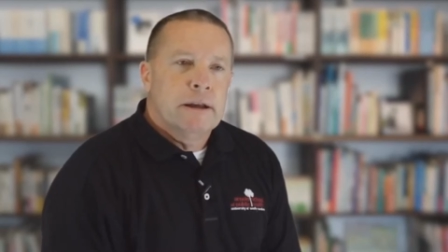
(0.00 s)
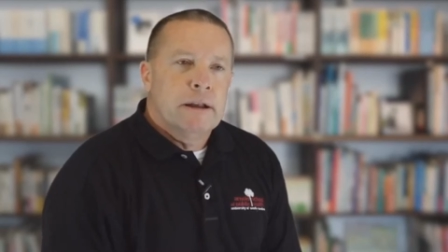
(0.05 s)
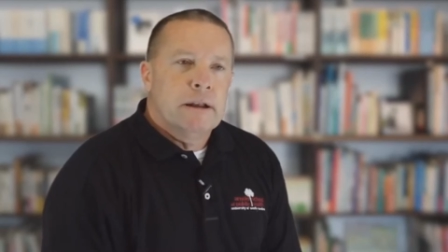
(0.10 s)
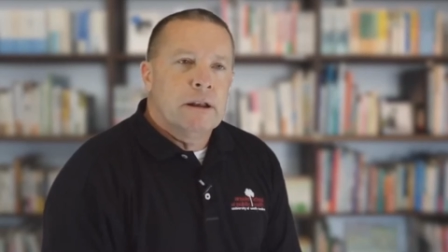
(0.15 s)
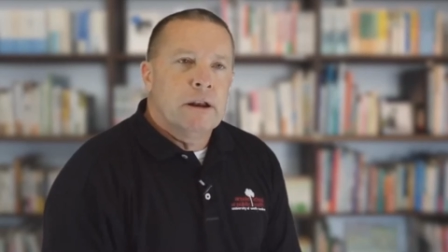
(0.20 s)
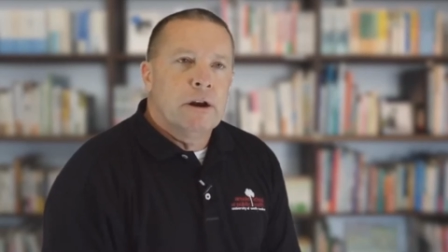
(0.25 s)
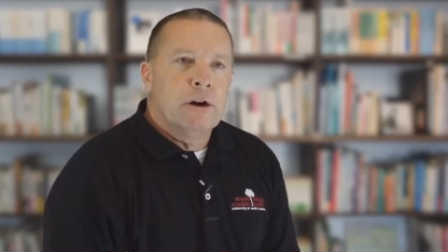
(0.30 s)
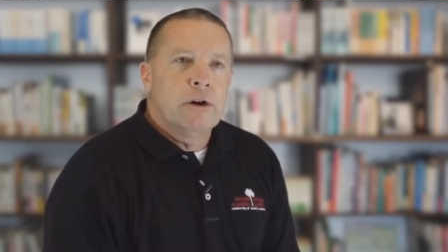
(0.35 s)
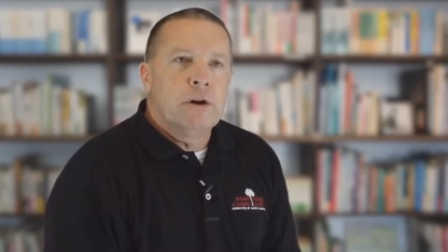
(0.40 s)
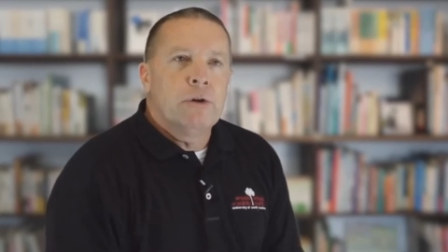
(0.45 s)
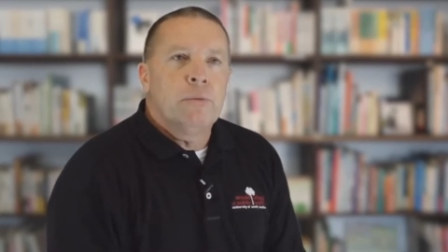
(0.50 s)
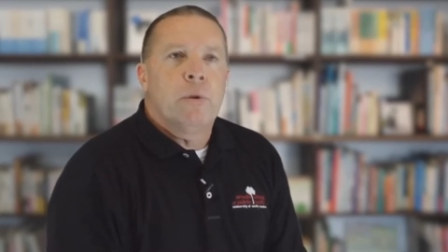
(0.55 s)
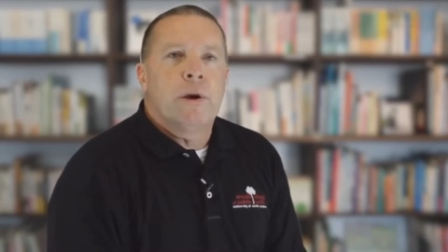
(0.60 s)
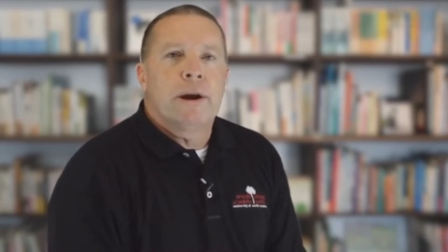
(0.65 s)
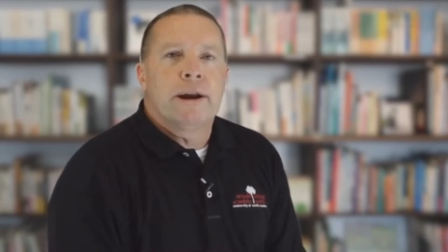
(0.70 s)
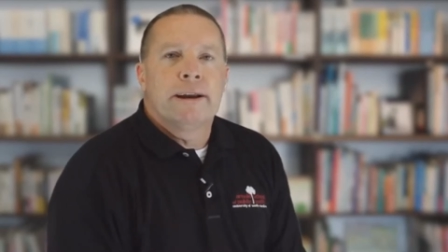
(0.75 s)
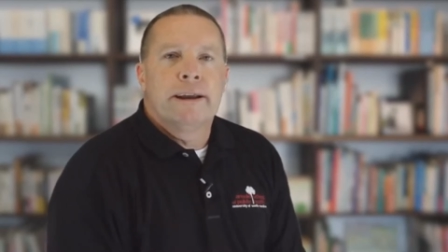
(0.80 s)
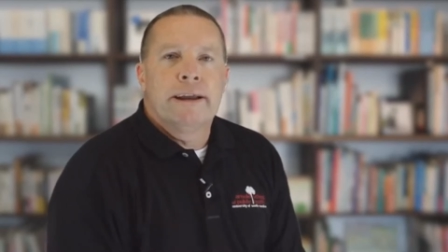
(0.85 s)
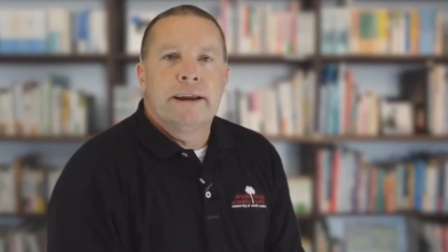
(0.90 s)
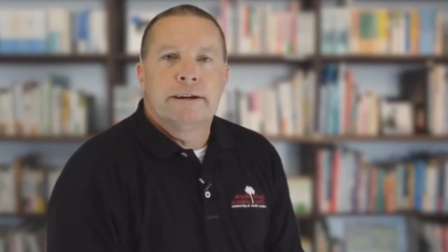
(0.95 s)
learn
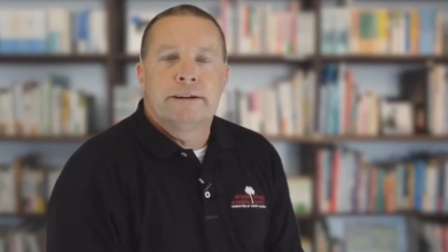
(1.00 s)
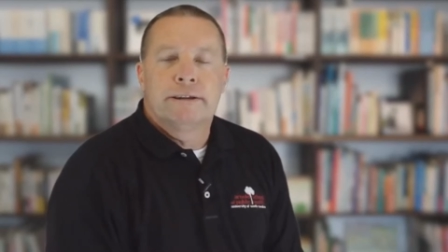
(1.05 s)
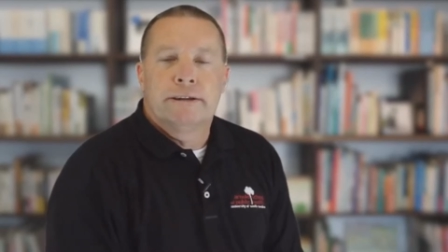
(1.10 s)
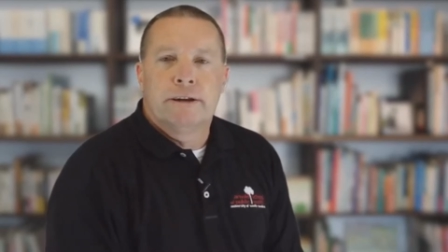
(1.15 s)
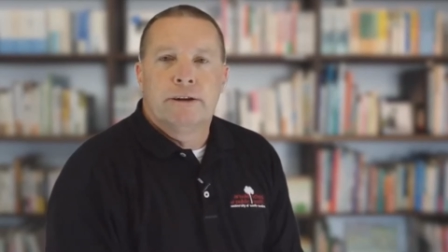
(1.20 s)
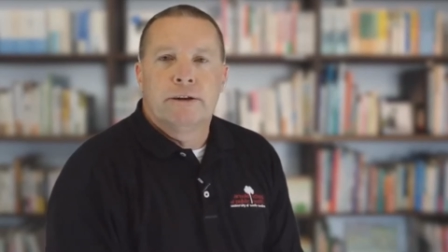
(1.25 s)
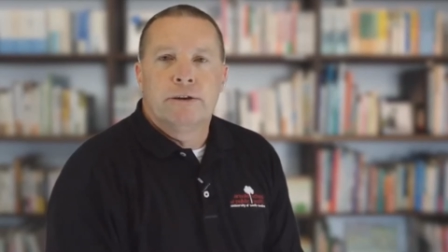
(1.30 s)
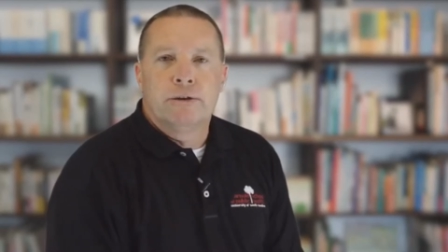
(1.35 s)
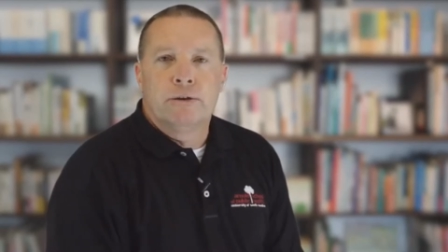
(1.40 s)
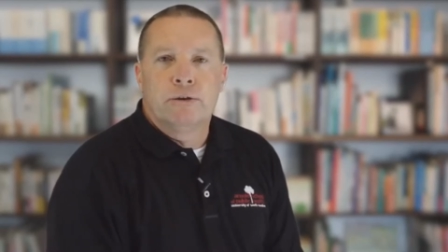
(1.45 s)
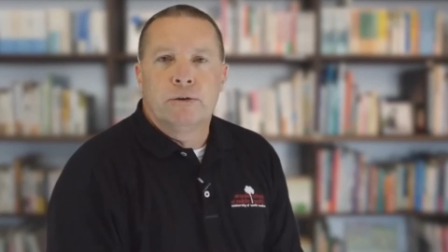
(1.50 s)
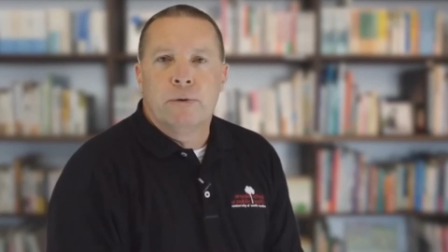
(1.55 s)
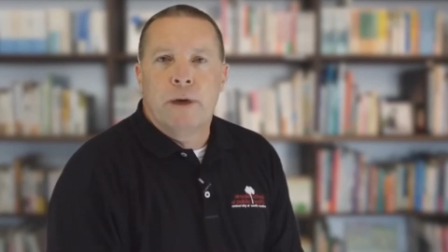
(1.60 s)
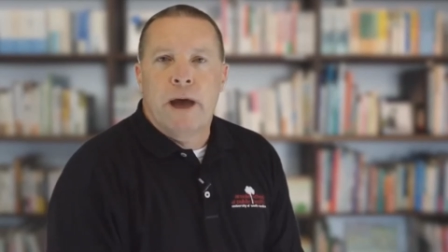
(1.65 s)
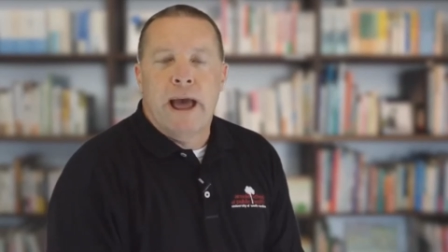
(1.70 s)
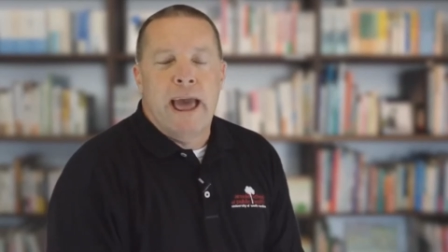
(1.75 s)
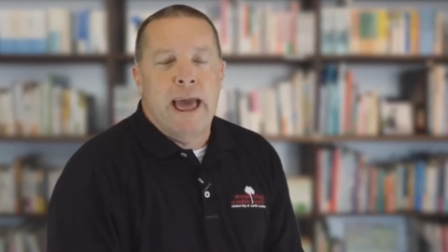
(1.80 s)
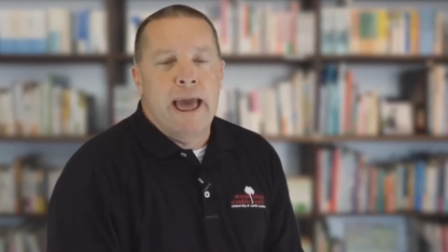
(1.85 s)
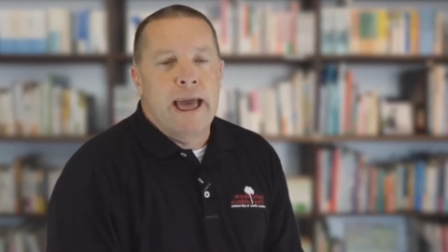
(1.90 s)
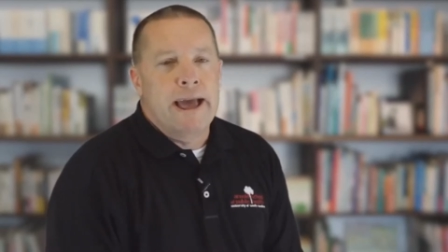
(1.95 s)
what I needed to
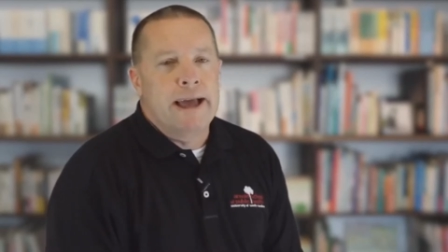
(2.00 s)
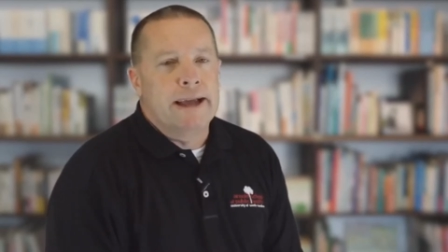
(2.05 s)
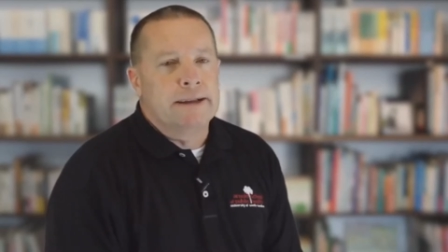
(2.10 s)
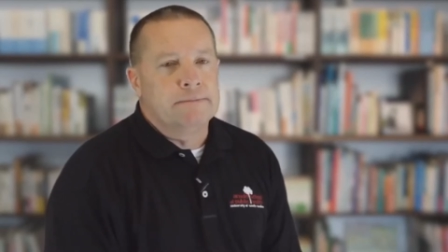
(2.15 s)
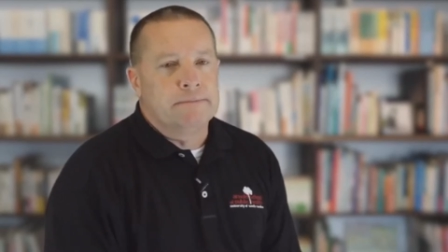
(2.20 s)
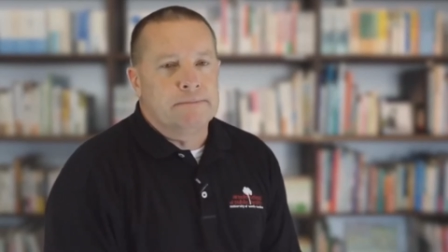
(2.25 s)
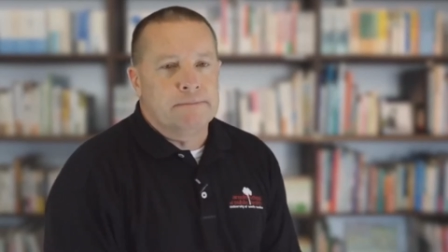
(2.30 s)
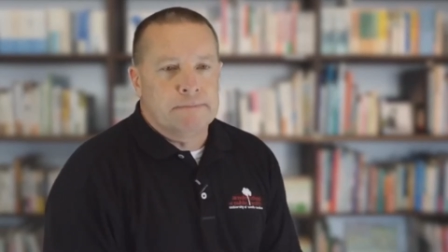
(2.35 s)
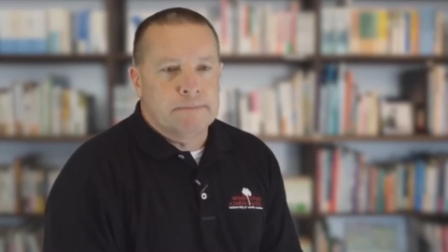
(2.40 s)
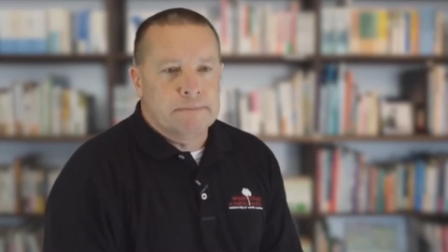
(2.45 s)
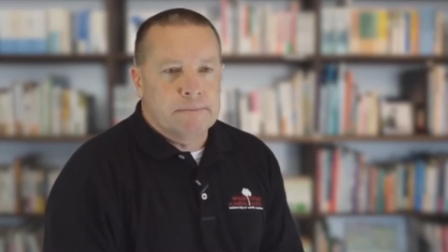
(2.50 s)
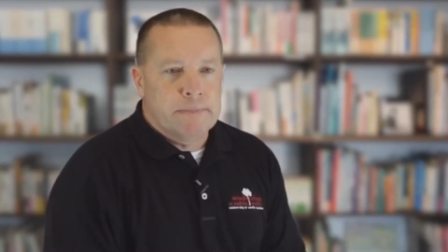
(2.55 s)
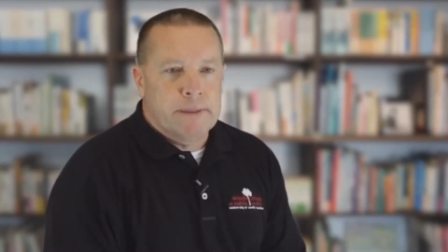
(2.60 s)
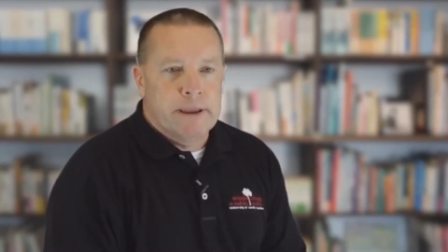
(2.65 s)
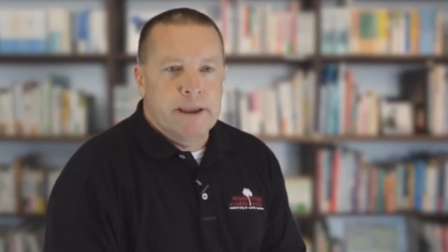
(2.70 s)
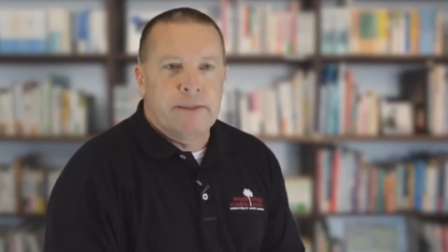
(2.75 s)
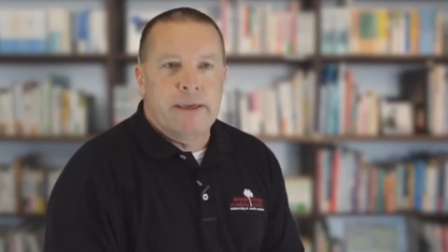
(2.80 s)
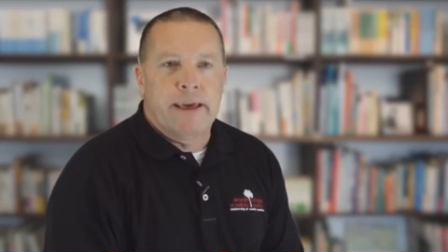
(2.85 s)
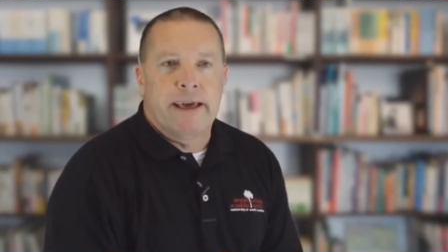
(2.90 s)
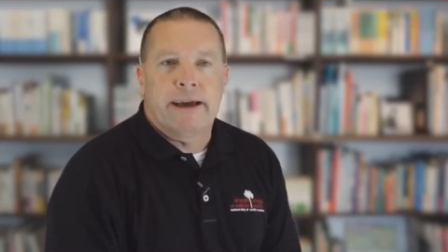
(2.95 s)
do, and
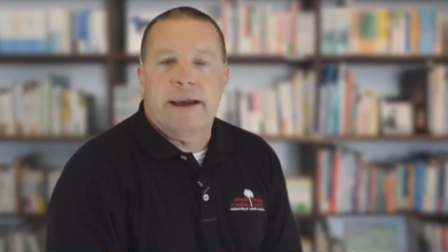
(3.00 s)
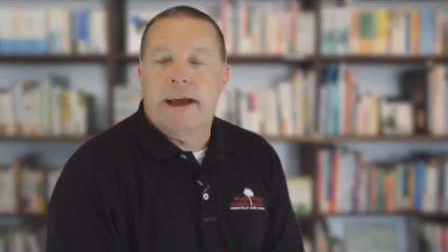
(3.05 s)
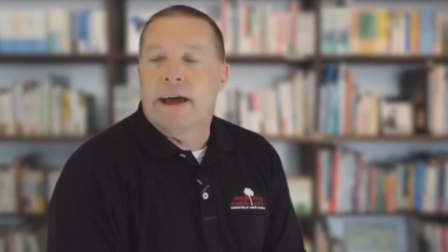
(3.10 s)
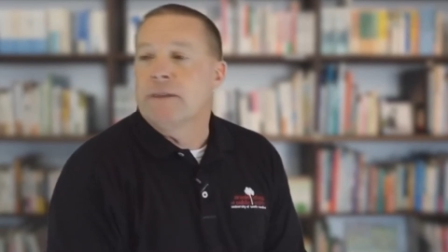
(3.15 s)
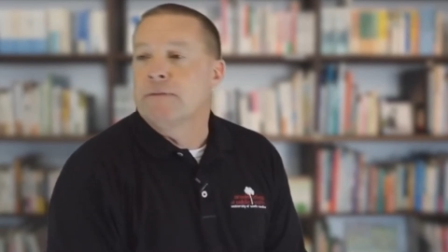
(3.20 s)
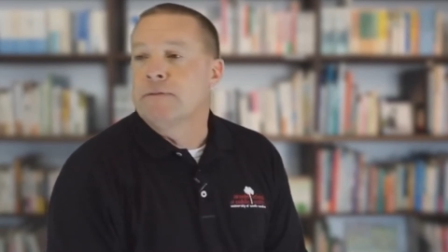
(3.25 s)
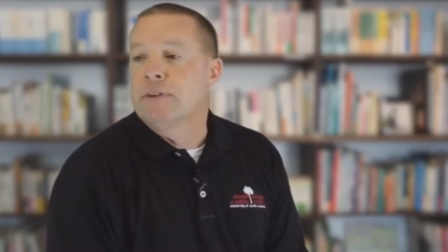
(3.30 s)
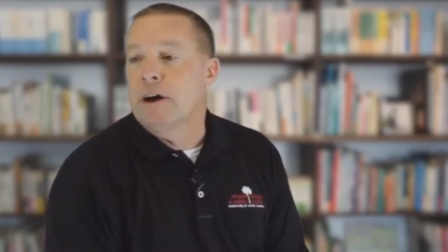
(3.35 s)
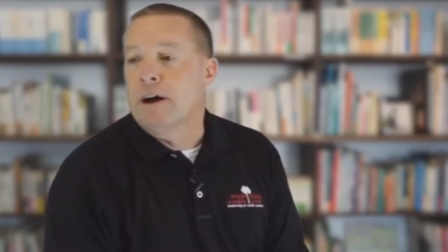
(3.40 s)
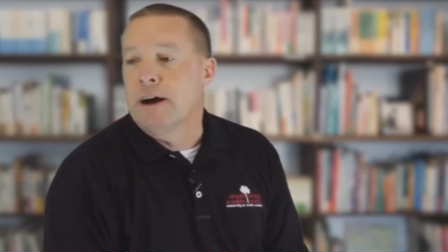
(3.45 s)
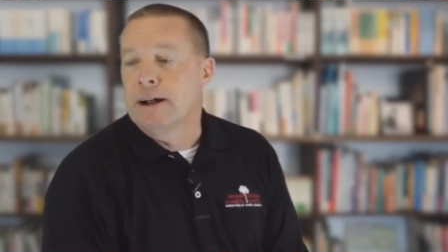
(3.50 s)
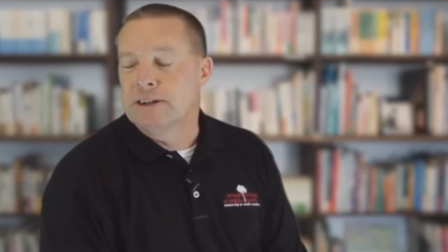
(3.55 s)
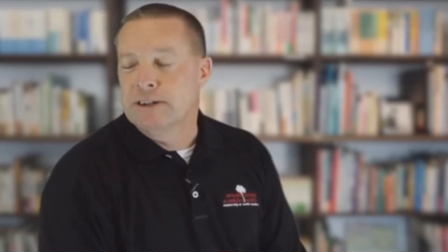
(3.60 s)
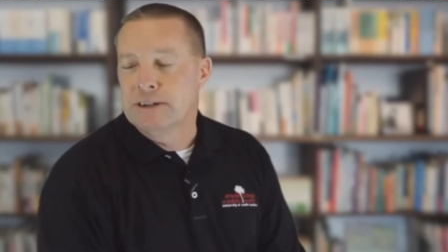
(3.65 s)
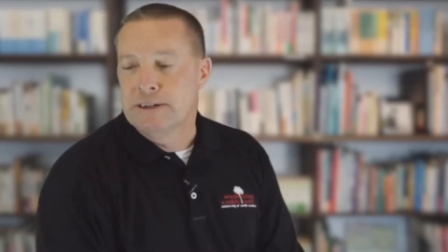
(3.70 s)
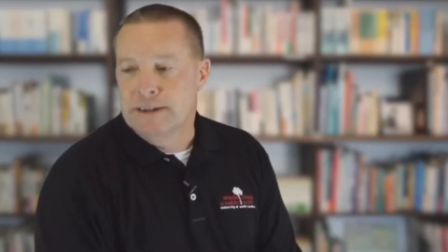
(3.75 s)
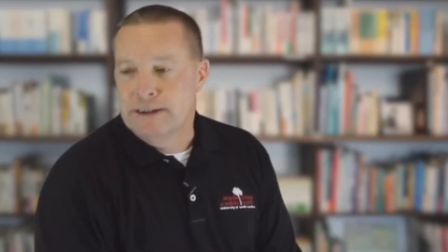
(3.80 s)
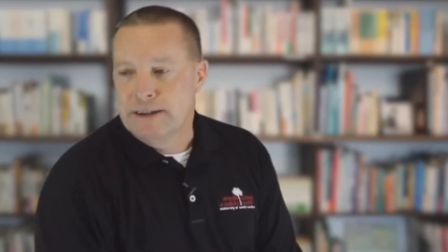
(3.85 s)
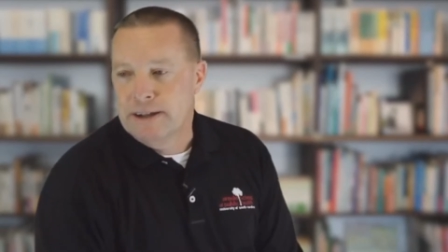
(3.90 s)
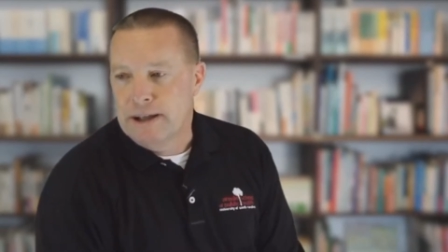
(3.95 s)
get the heck out of
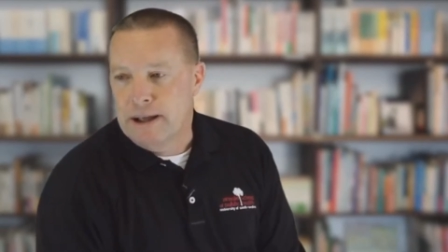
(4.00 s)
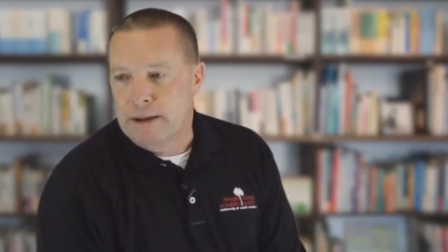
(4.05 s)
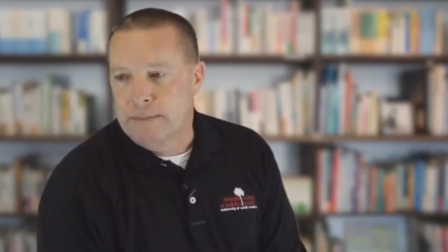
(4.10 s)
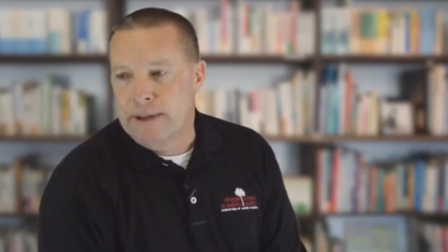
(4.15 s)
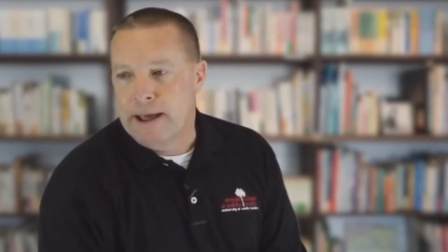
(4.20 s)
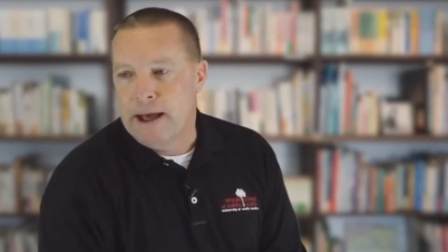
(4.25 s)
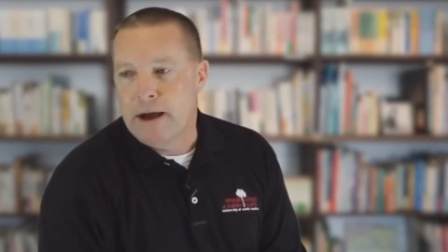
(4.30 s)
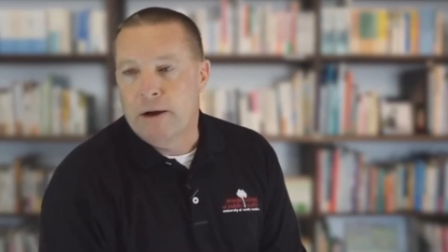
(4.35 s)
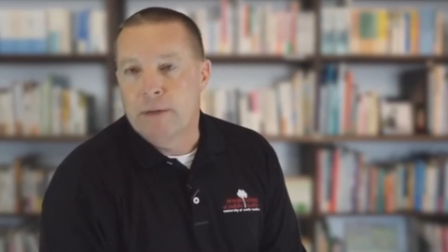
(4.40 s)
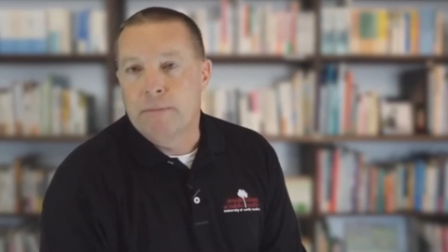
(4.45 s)
Dodge. I'm now